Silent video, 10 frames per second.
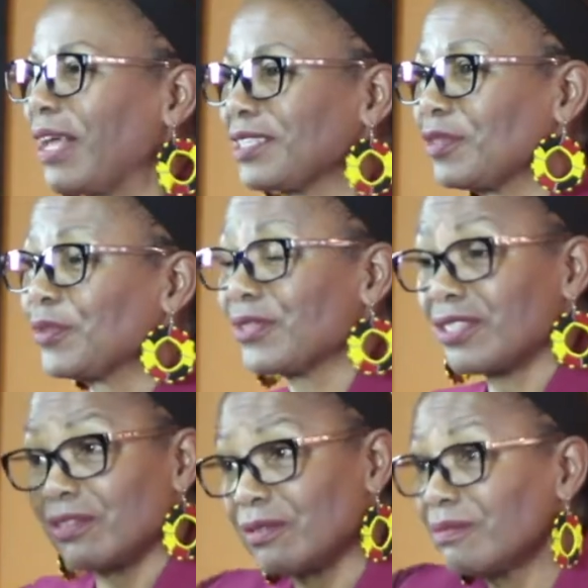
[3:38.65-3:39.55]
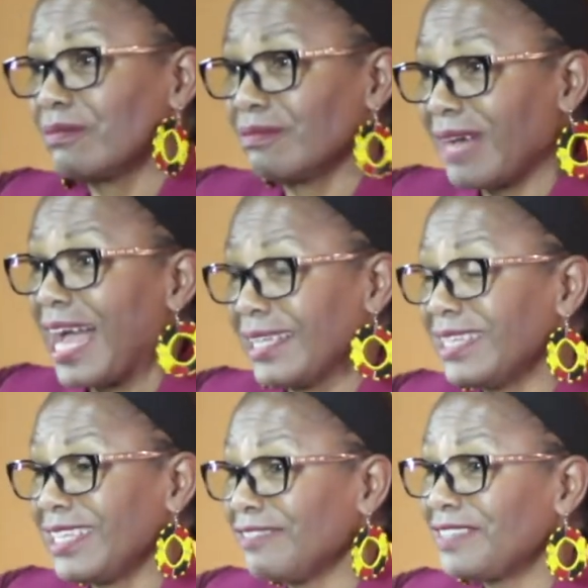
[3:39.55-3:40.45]
possible. So I
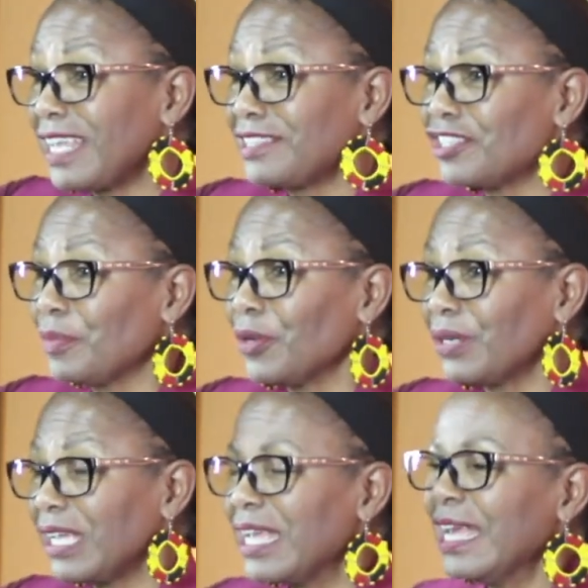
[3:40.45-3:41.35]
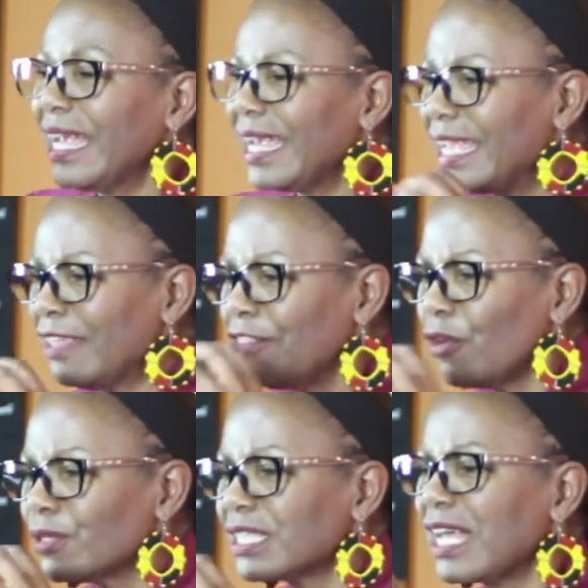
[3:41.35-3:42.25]
could give testimony. In
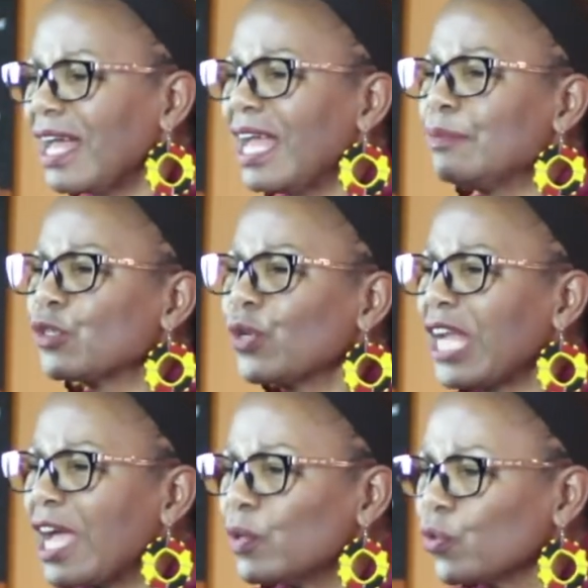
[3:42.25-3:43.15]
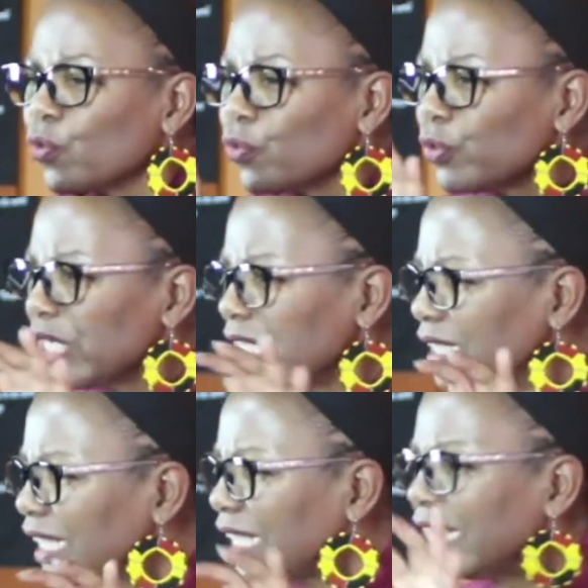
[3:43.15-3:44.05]
those times when I
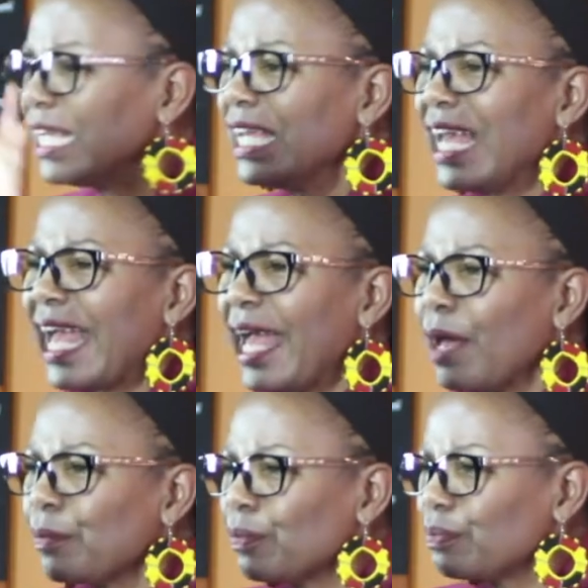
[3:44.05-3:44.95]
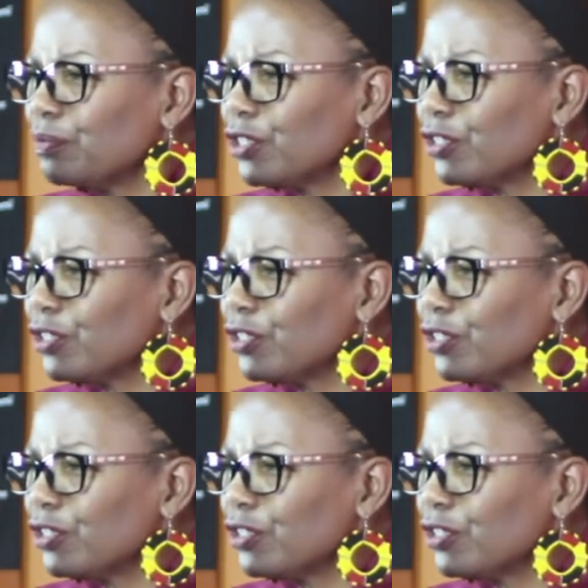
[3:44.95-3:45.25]
really am